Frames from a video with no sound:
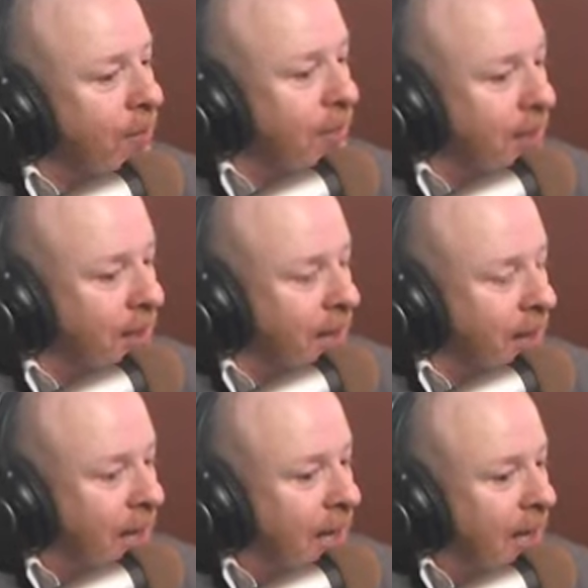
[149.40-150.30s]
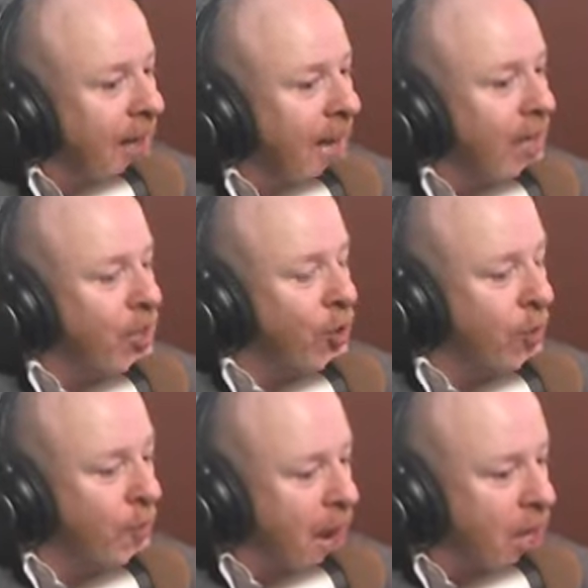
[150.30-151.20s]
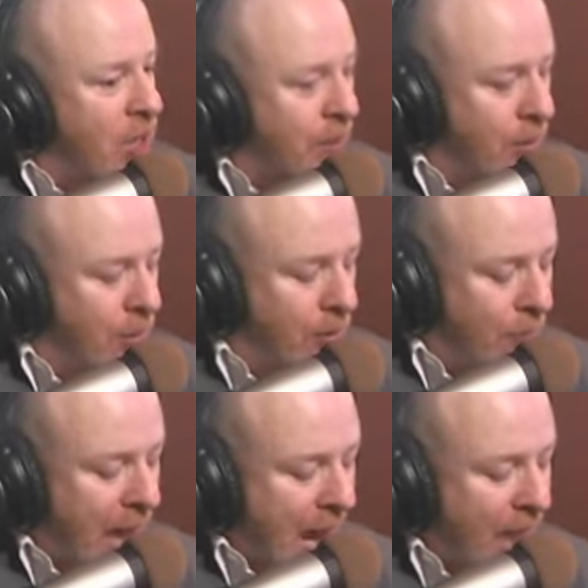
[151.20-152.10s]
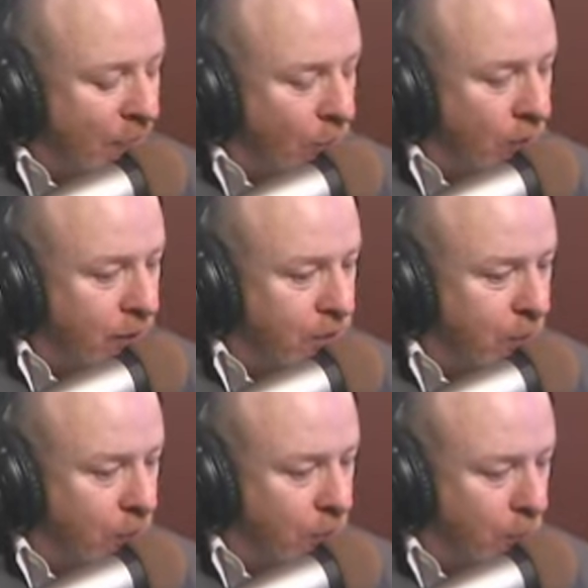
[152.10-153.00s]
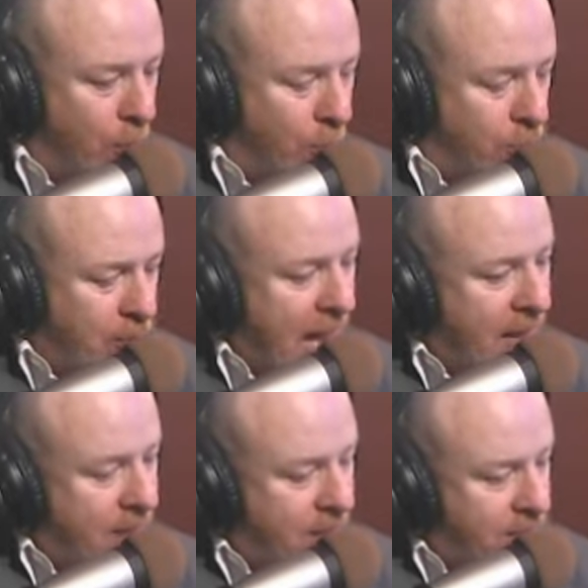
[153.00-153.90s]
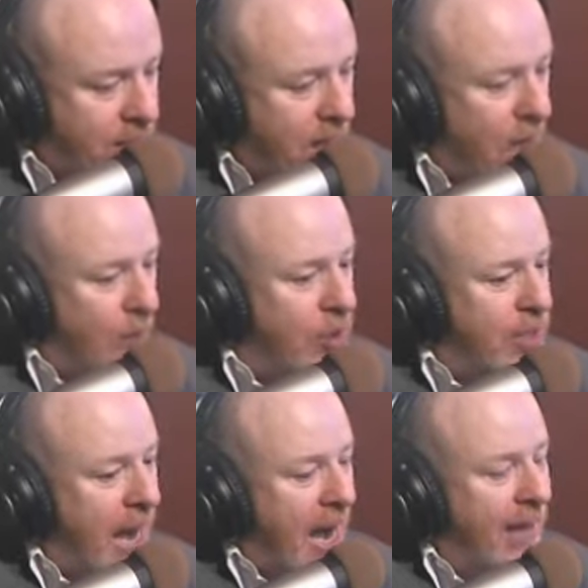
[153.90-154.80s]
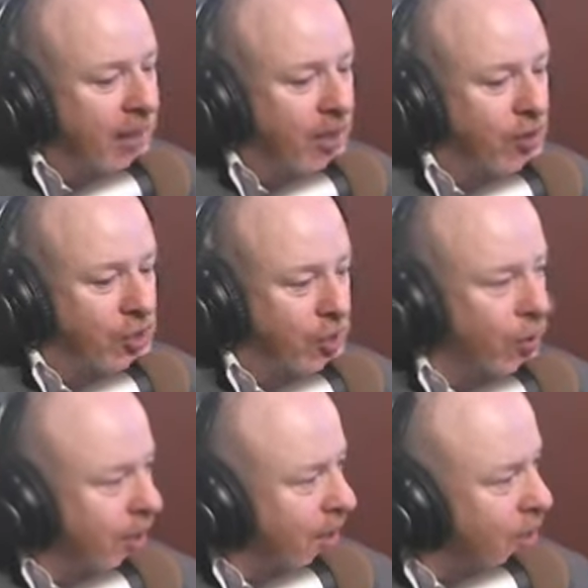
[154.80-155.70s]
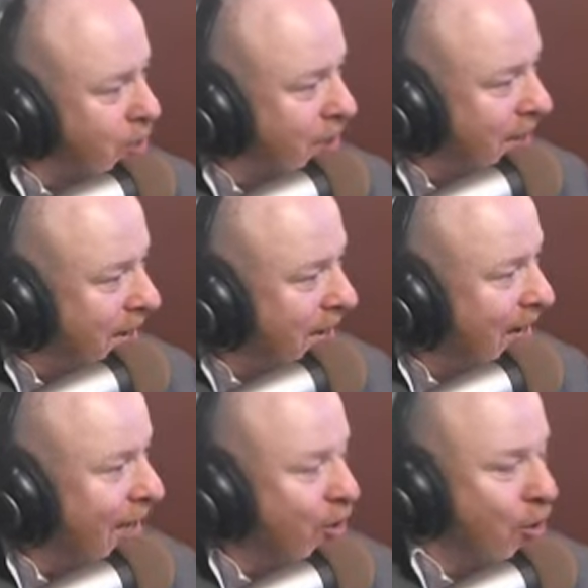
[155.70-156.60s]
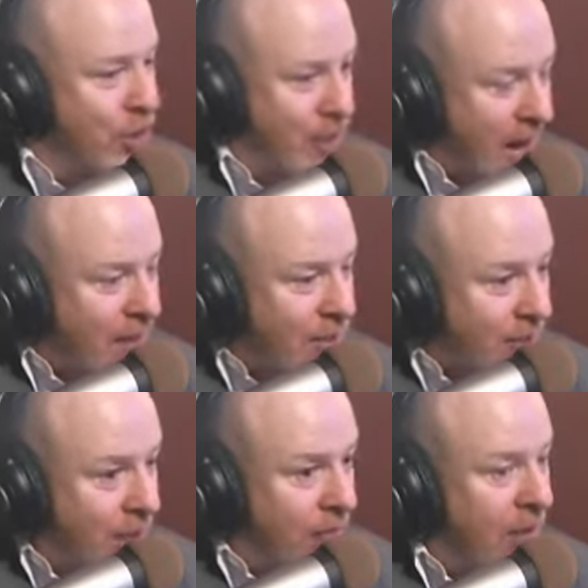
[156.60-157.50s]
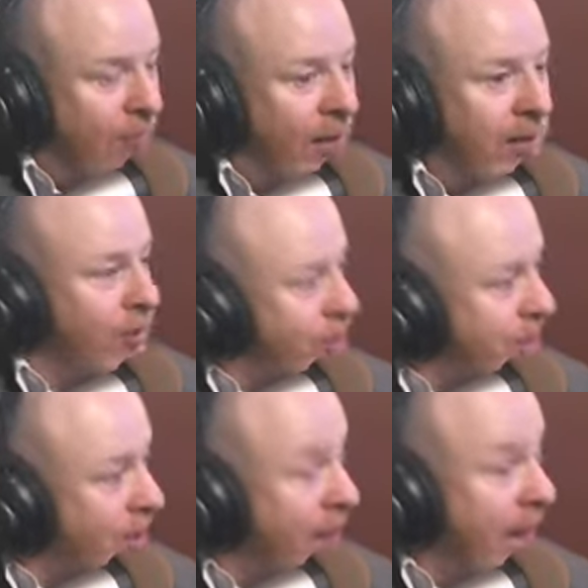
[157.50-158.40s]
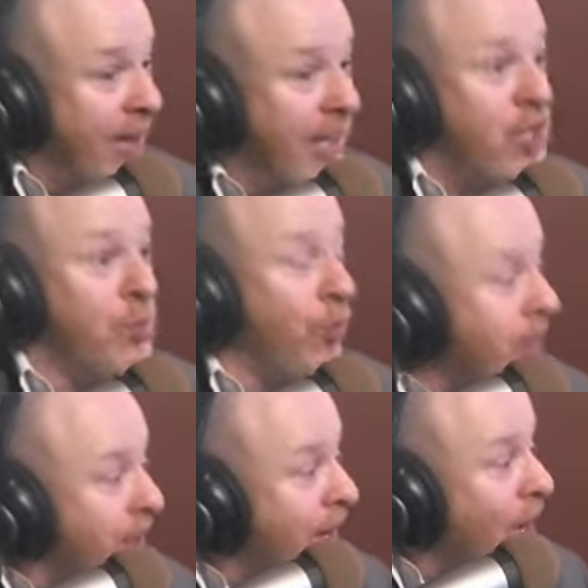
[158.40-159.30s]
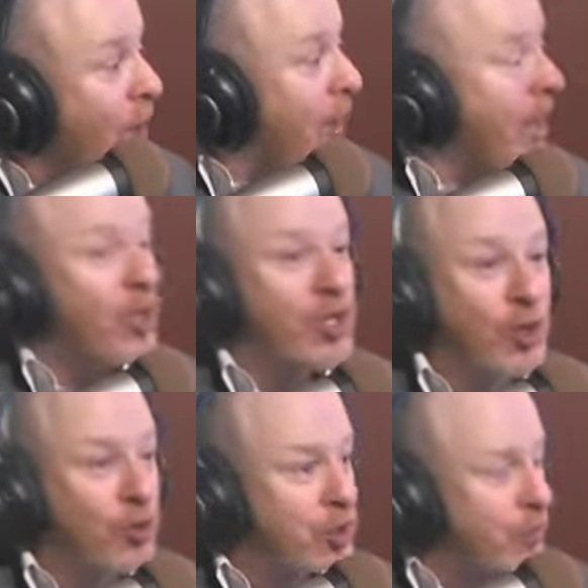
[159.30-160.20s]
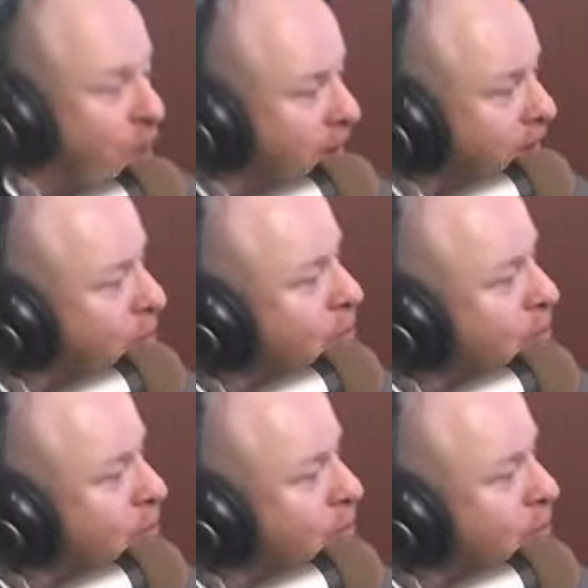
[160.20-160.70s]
even think that you could possibly have all these multiple personalities, because I think you're so intelligent that you're just constantly reinventing yourself, and I think it's brilliant. But you're so smart.